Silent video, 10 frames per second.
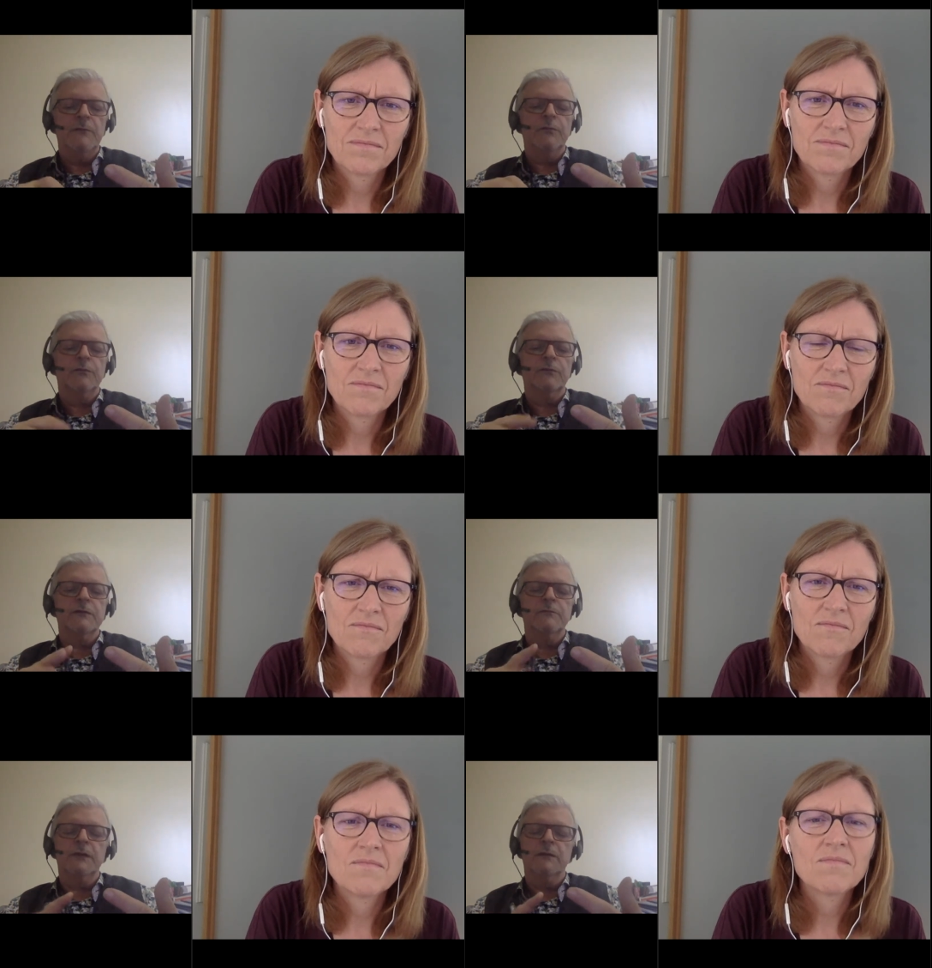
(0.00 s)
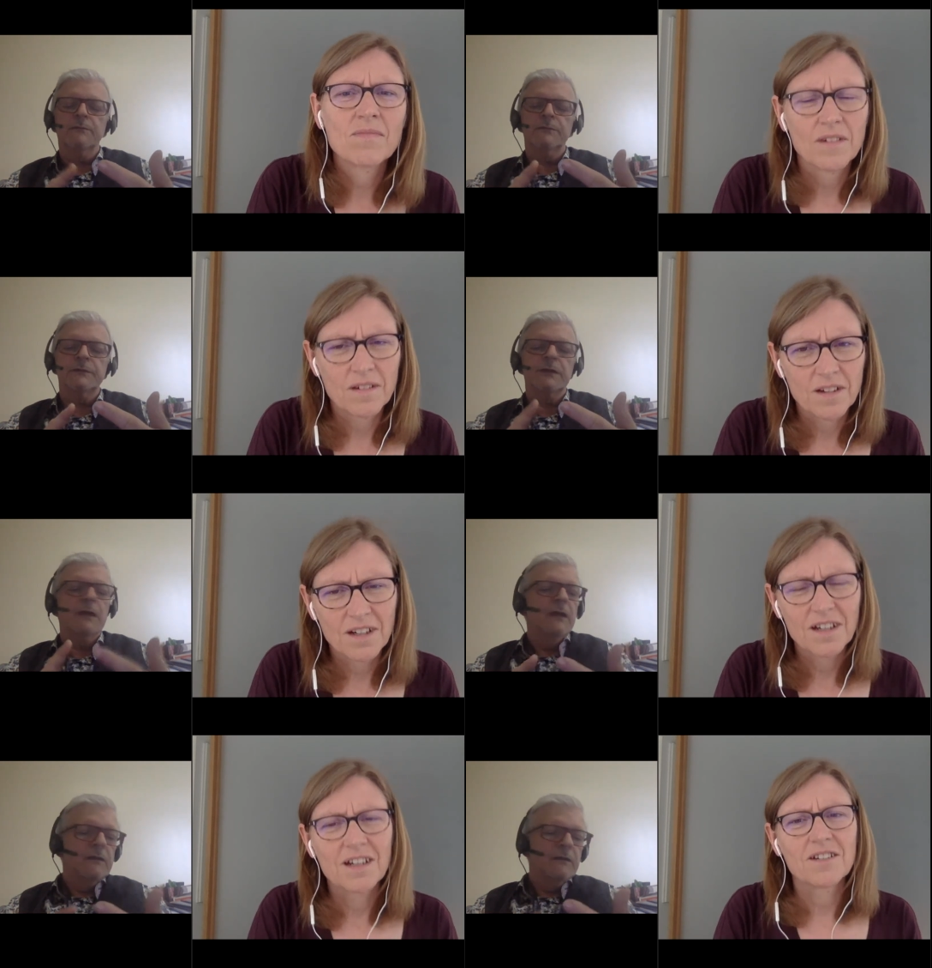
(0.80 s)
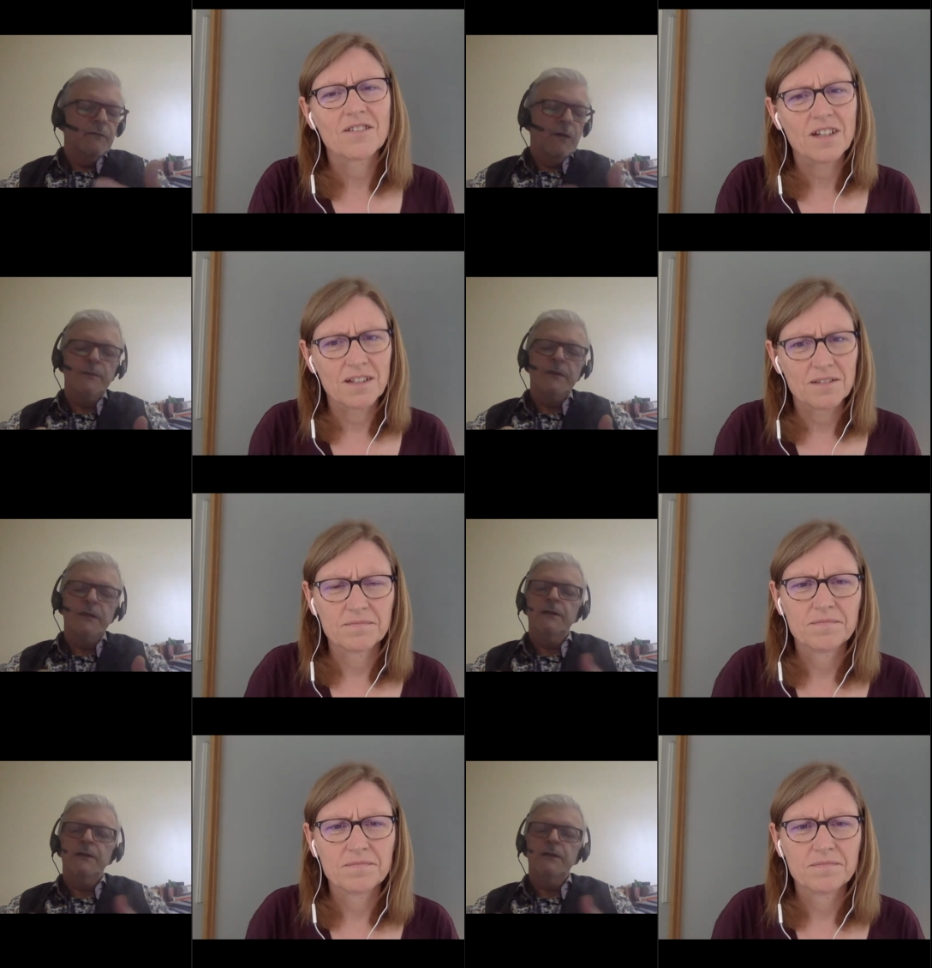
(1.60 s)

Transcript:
Speaker 1: So the breathing symptoms, the